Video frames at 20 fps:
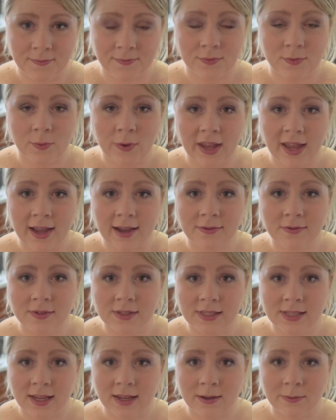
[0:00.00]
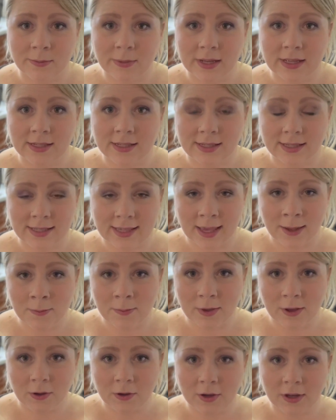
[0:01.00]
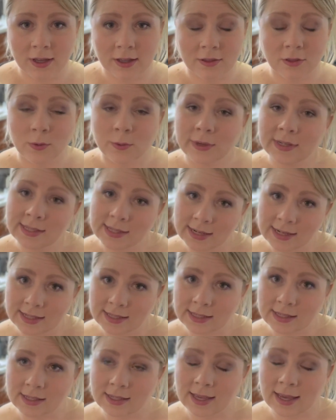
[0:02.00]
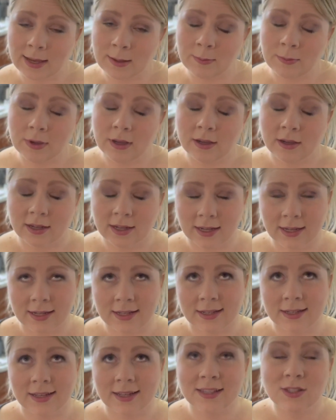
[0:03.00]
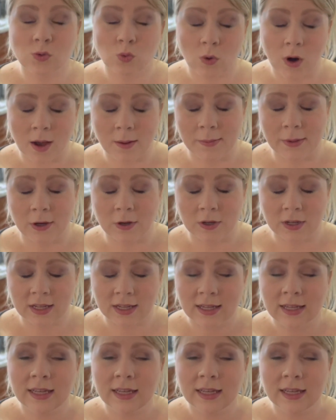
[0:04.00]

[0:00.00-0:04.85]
We have some skim milk. The reason it's skim, it's raw milk.